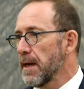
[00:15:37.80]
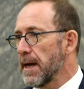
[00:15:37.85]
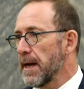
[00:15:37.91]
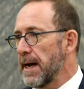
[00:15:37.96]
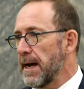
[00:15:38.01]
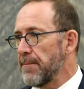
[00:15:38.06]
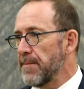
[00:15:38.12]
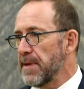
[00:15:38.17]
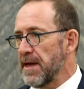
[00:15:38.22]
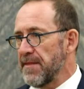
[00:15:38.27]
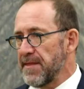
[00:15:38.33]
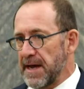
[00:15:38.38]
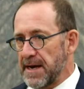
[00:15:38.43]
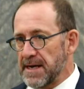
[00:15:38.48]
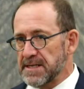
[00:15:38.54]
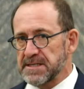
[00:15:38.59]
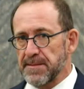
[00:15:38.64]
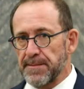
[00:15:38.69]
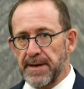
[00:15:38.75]
and
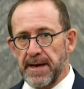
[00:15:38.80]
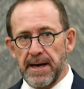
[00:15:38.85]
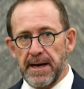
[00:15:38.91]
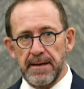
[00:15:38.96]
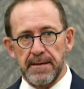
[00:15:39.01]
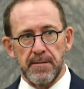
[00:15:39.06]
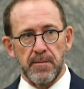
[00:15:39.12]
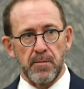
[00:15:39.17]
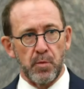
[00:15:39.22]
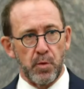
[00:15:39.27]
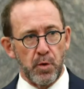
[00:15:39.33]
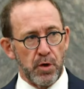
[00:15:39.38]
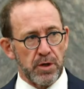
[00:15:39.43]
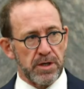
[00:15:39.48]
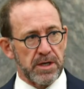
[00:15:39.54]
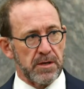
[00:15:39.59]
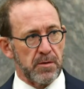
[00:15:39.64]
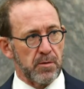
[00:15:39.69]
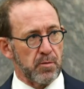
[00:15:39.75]
that is about
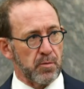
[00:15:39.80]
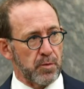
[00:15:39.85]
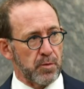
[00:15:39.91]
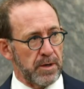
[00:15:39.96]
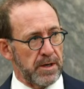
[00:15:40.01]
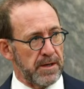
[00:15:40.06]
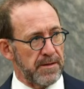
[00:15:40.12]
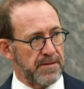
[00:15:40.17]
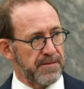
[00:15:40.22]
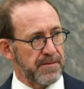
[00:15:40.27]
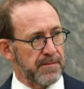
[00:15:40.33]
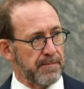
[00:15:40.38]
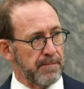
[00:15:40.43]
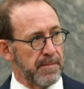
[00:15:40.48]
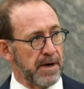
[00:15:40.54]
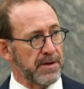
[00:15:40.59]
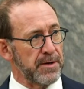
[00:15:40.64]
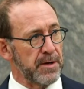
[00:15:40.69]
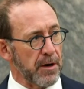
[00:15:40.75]
working with
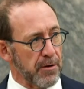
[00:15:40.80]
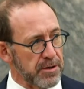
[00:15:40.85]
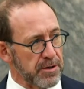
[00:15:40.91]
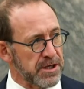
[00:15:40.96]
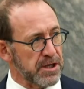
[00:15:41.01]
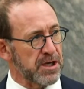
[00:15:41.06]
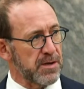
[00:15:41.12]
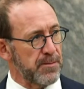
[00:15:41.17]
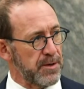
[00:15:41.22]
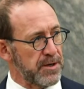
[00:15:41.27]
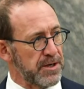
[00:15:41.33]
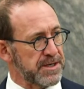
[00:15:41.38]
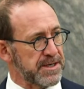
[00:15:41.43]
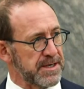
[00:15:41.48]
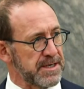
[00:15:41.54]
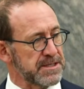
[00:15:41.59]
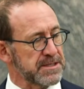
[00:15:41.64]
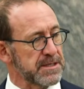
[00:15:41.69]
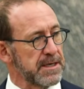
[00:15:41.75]
minority
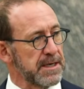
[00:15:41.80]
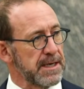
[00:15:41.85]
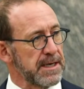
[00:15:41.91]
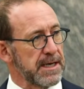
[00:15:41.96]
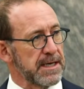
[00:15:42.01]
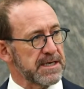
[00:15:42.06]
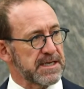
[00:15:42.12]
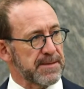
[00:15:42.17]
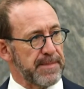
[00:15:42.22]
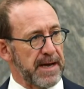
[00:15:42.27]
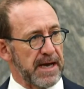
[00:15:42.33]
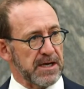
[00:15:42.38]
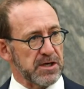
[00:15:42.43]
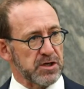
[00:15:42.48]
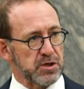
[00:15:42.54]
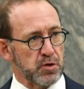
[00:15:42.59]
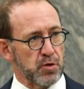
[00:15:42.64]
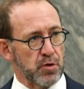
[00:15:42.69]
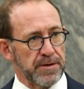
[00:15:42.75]
communities to make
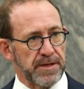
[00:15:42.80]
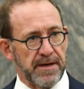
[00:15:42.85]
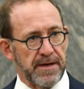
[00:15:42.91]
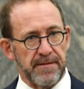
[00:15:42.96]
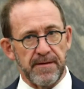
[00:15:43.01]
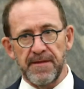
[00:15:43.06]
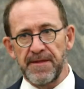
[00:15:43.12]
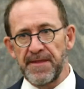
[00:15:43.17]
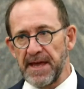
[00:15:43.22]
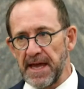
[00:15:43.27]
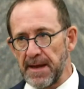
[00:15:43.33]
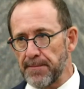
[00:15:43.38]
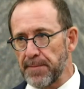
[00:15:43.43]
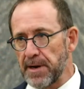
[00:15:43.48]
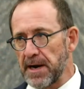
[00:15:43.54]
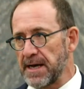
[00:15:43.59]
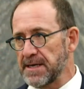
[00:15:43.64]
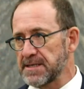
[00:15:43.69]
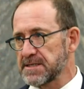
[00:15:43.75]
sure that their
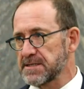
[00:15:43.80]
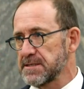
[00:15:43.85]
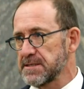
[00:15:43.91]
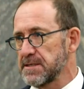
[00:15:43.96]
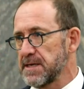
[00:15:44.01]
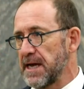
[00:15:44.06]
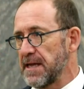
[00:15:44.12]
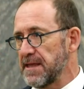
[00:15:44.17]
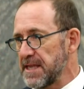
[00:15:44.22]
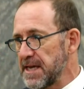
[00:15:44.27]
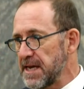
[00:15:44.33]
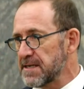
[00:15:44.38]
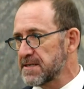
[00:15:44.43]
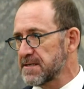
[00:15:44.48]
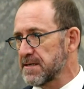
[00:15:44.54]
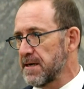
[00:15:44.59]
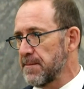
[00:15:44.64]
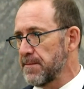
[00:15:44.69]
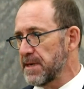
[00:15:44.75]
place and their
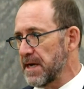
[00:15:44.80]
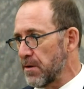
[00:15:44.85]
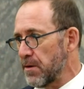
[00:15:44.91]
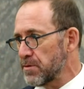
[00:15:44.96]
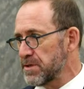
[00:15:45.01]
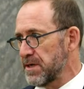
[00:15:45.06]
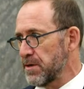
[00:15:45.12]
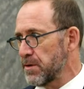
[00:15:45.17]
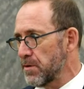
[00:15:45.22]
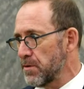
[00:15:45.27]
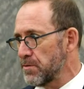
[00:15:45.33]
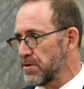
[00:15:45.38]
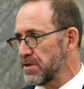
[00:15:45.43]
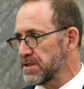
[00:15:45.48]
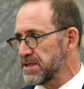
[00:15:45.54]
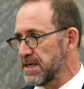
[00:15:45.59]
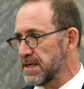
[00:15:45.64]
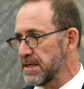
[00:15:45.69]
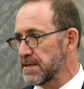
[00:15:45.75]
time in Aotearoa,
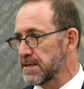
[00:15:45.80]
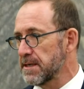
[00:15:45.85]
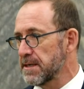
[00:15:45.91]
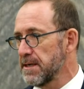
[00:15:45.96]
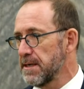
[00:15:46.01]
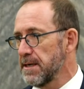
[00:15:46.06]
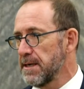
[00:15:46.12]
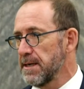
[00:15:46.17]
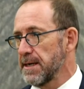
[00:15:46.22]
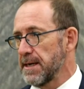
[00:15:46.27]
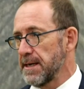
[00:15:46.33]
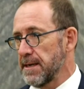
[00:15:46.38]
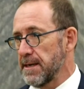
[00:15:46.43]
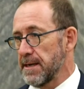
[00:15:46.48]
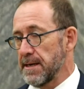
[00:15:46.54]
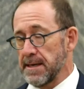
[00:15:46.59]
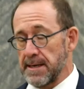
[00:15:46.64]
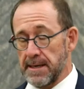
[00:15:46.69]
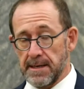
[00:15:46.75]
New Zealand,
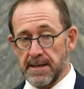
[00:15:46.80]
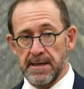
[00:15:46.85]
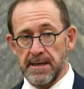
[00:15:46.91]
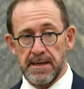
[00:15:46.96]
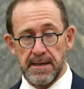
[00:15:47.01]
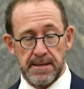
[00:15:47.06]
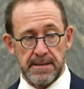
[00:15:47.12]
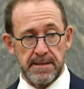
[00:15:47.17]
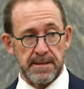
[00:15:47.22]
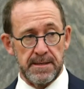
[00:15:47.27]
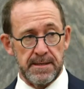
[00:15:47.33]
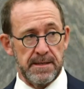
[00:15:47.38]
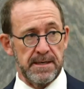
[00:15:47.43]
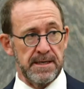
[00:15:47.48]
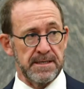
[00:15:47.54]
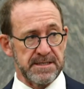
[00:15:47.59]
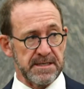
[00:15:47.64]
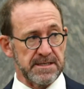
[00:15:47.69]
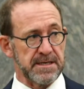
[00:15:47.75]

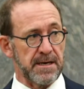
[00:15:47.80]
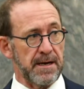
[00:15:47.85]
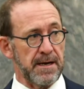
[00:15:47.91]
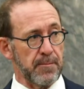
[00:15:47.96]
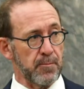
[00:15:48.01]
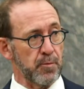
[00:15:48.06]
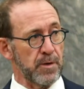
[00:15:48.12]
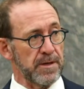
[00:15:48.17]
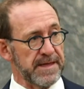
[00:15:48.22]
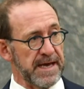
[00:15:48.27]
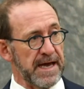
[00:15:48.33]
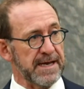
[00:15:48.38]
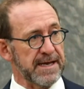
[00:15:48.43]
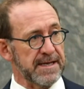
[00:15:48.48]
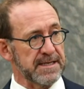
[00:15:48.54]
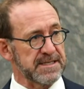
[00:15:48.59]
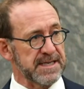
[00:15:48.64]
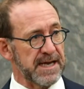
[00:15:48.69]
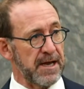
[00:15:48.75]
is a time when they
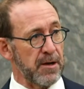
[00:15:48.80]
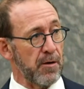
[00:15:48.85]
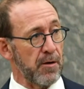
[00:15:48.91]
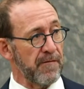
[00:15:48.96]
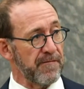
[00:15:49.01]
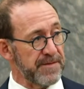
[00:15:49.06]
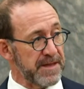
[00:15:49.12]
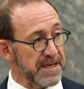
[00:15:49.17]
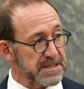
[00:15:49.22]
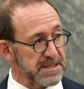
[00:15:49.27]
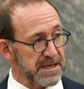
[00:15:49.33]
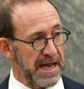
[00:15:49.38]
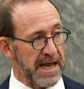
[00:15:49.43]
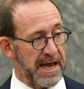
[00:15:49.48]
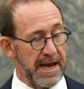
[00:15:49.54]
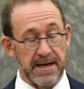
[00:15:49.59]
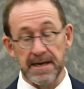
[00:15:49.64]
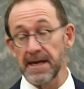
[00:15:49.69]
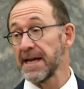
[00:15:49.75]
can say, of this
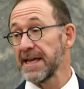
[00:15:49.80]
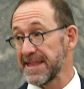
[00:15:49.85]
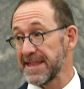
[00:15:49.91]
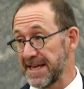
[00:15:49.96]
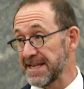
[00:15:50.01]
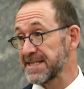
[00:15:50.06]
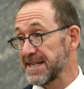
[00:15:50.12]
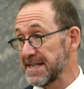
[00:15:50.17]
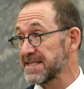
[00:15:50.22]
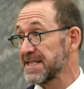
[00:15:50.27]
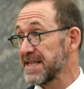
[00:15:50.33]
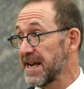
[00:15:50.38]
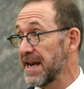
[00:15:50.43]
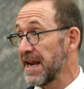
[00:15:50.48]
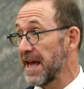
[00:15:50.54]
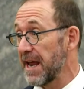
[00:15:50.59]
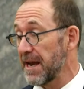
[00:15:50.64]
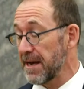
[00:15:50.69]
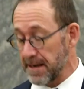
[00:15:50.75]
land, this is
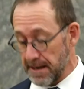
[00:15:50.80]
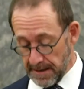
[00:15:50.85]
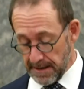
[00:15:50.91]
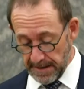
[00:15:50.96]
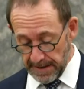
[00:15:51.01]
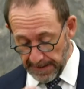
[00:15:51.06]
their land.